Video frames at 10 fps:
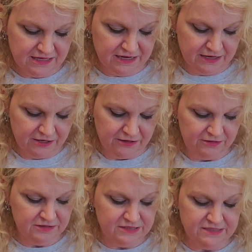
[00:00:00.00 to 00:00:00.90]

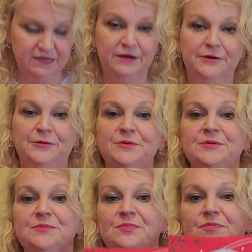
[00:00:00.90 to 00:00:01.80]
year, so
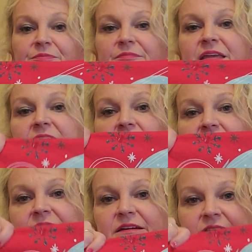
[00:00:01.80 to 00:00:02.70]
here
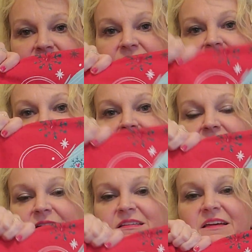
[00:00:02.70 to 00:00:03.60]
it is.
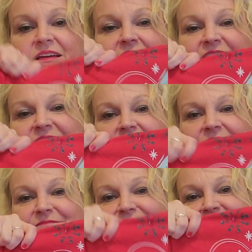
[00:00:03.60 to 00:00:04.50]
It's like, it's,
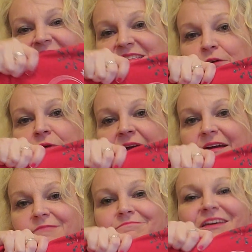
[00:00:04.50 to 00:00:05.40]
it's okay.